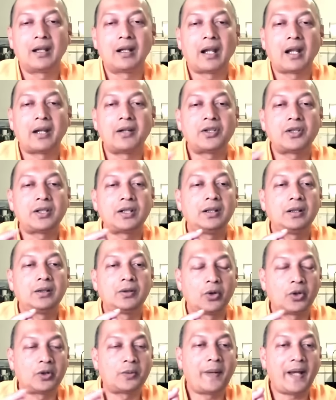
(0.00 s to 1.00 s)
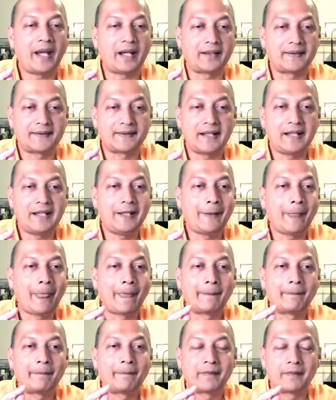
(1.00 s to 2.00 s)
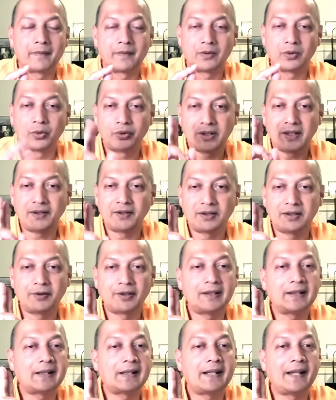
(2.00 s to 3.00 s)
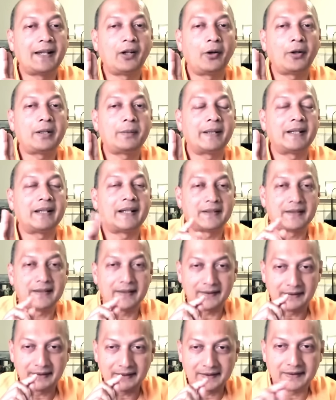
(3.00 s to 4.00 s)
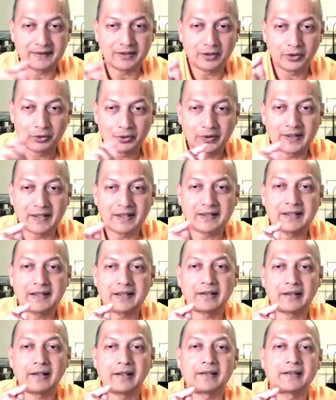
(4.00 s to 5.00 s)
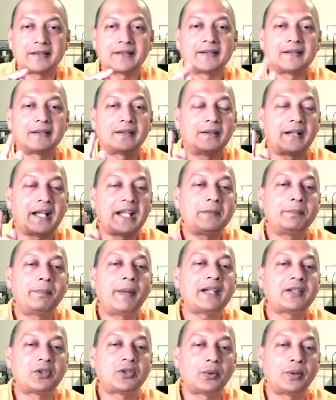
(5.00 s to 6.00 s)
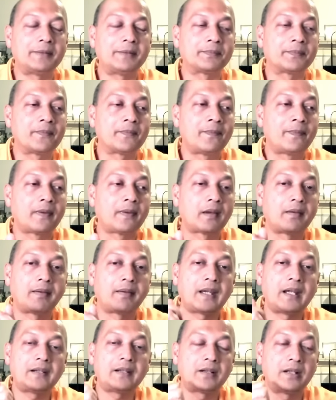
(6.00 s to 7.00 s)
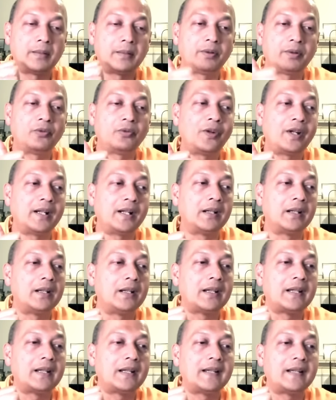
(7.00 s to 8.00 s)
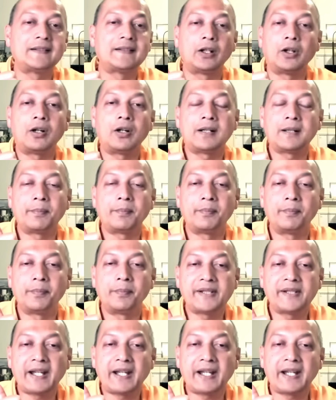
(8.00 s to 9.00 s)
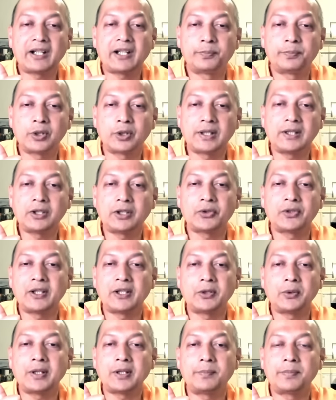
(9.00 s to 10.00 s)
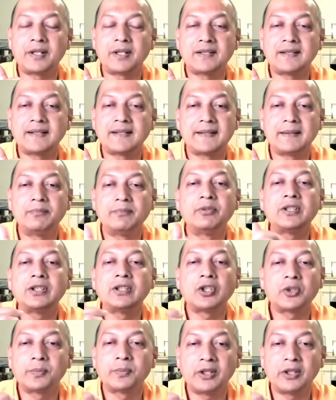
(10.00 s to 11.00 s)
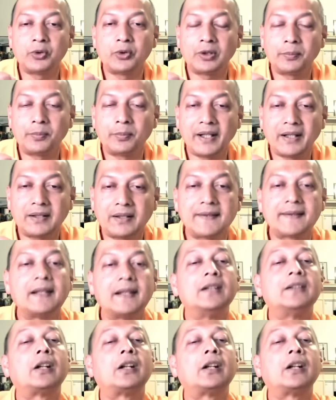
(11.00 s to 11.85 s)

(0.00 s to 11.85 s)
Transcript: And she wrote back saying two things. She was a little annoyed by that. She used to dictate her letters. Write back to him that, number one, is the Lord a sack of potatoes that you can purchase him with your spiritual practice?